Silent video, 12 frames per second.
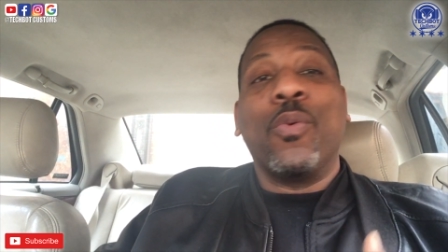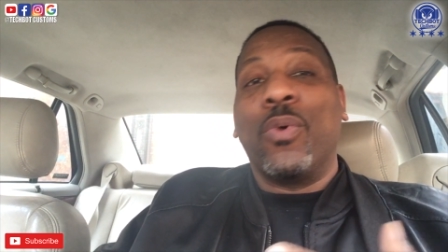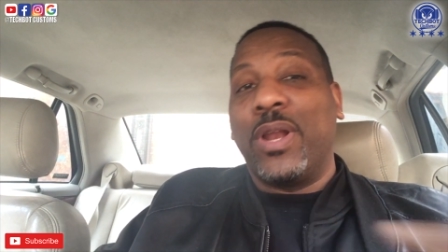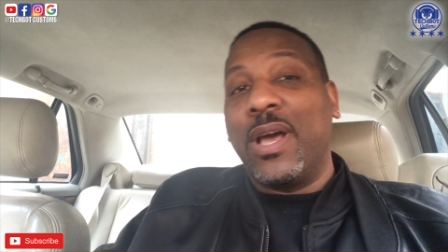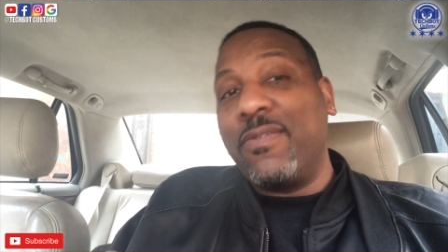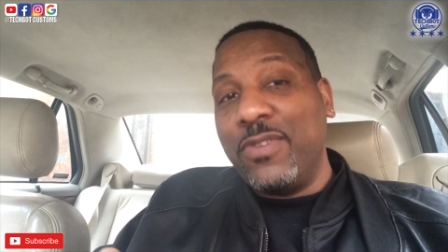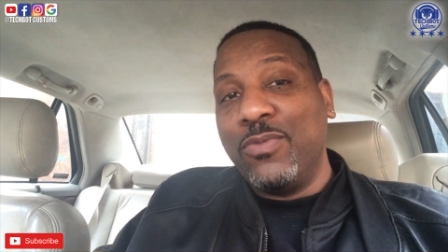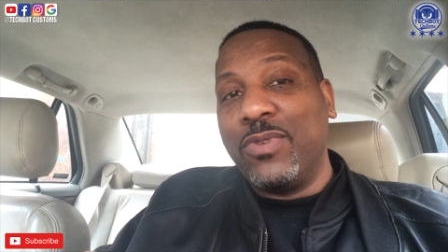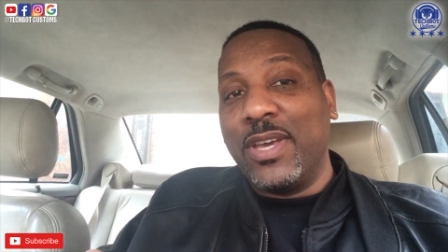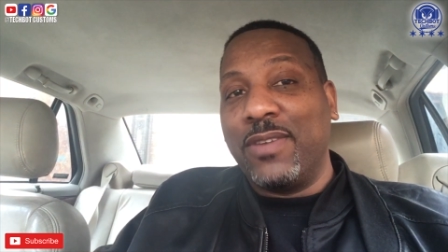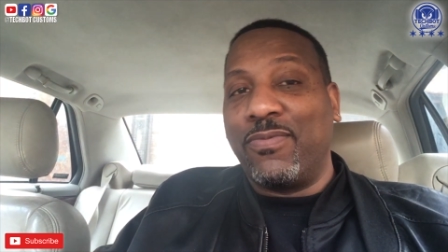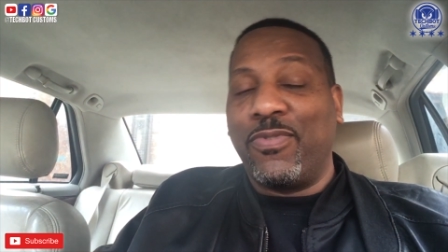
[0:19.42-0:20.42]
Whatever you're
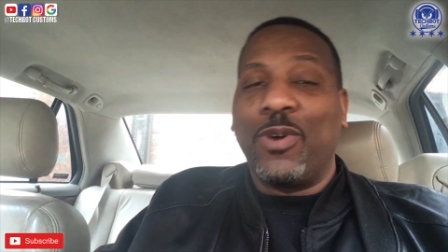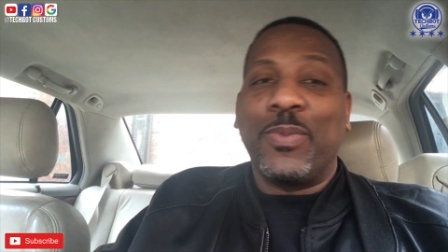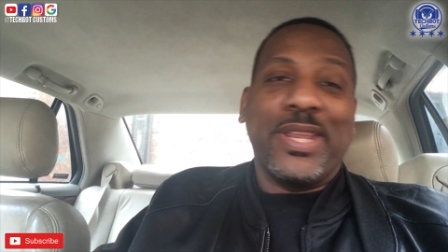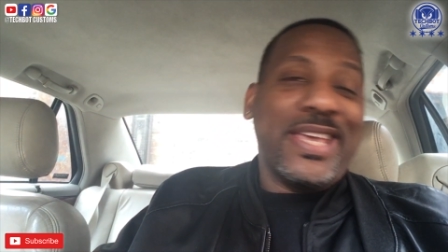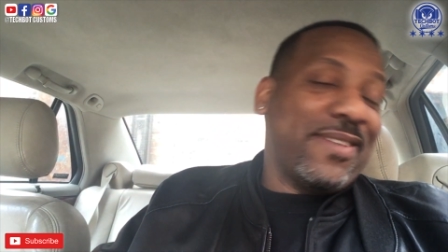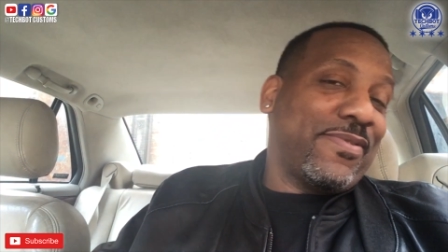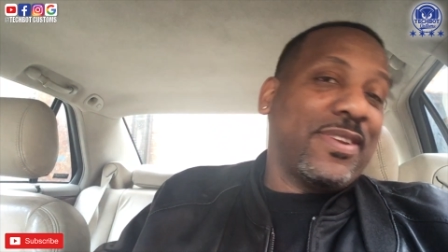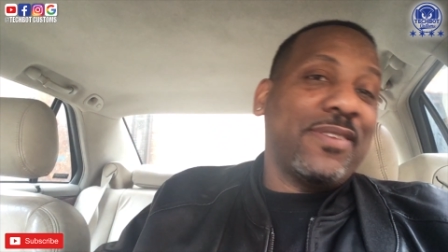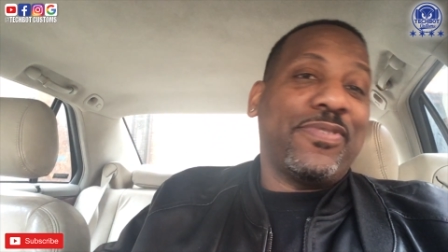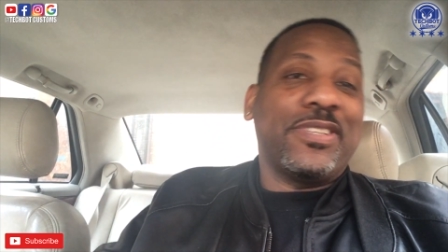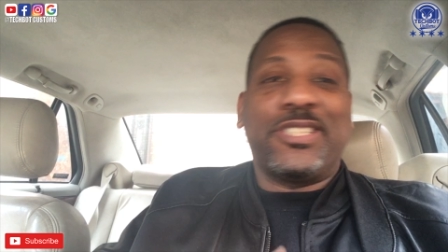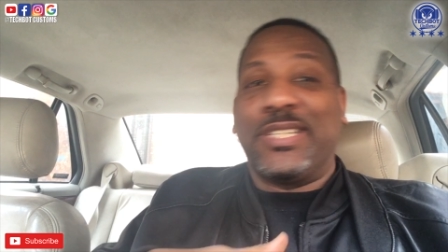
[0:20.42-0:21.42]
getting from it, even
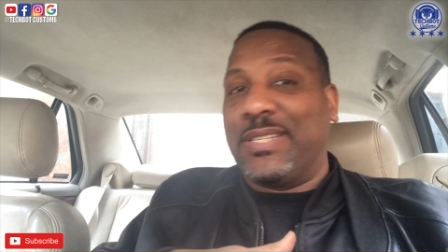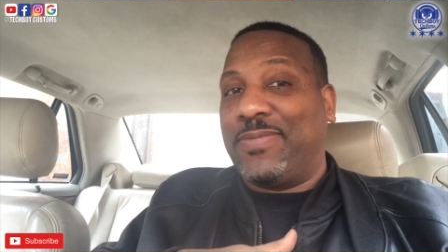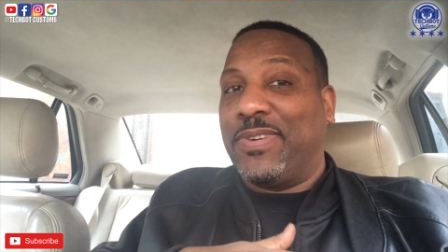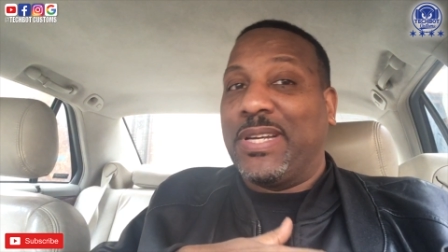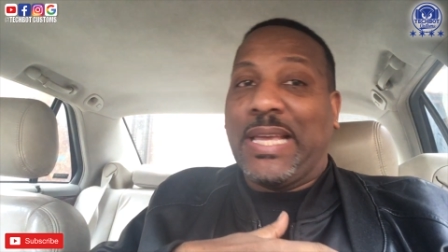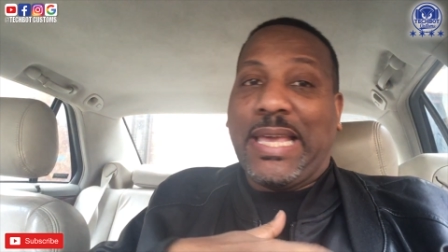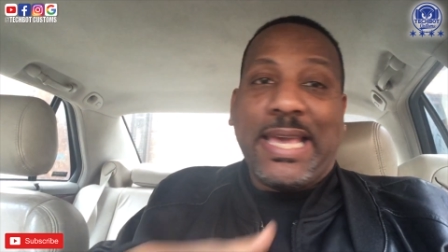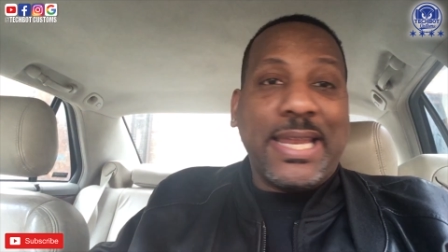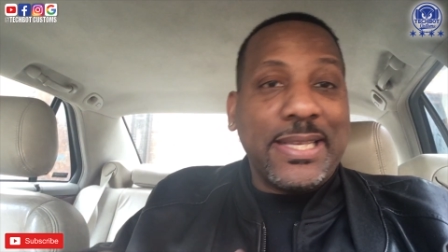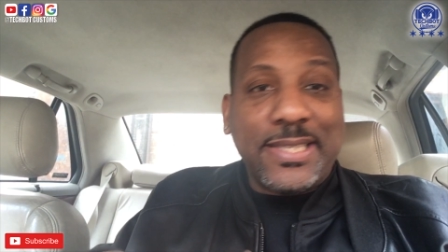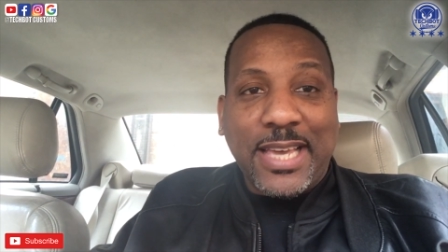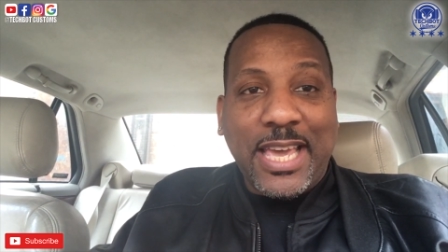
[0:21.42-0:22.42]
if it's just for the
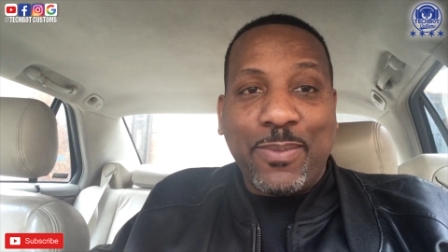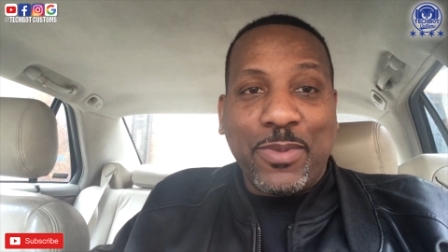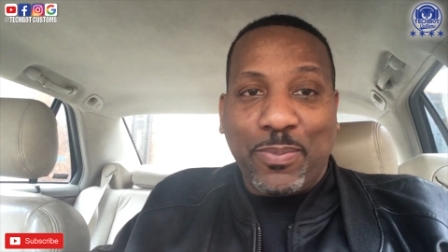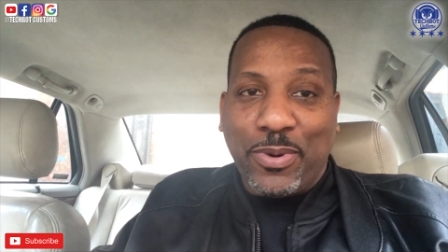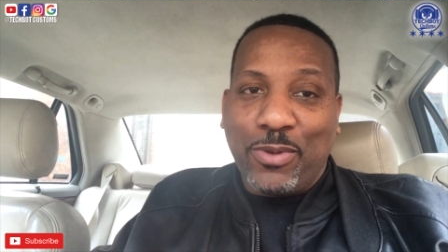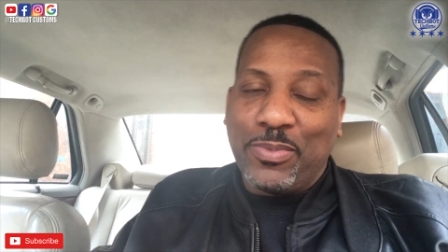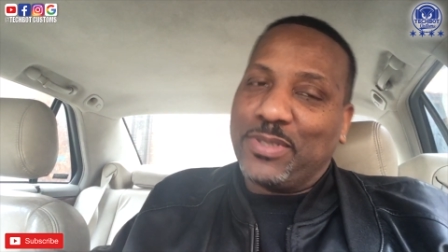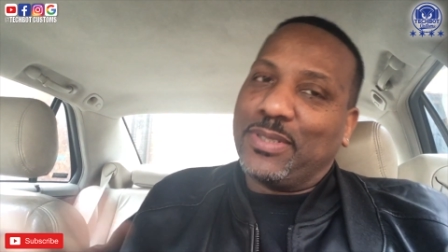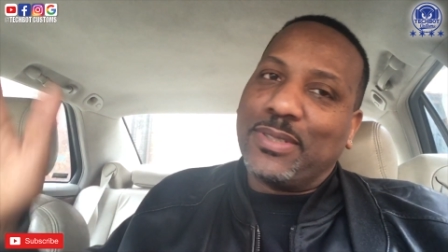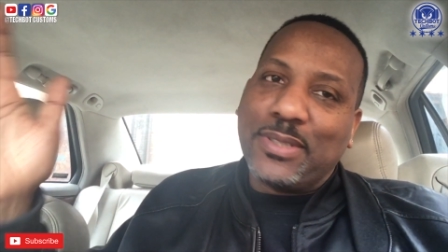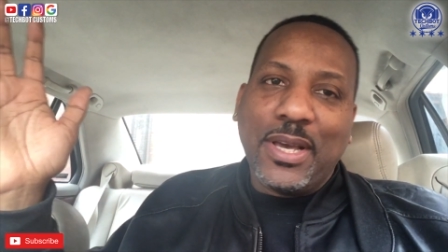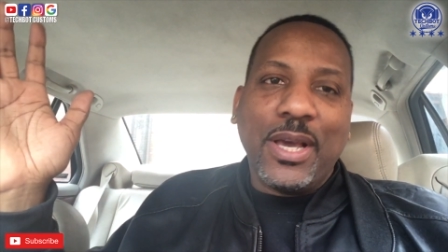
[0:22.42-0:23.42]
entertainment
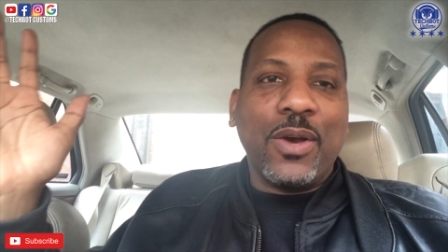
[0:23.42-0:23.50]
purposes,